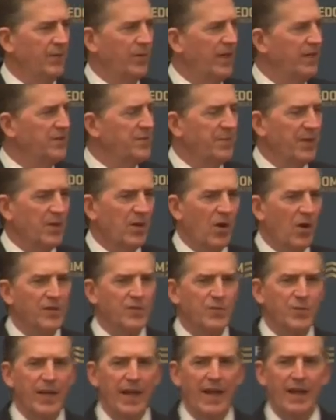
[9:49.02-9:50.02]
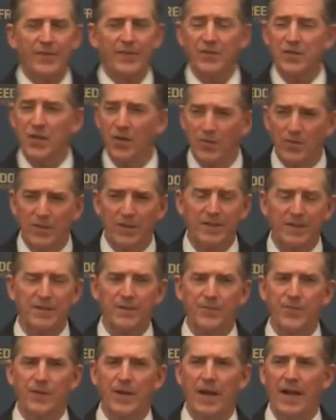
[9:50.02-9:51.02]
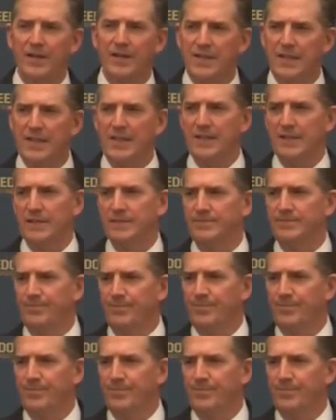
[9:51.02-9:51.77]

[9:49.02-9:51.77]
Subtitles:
It's because we have a totally different idea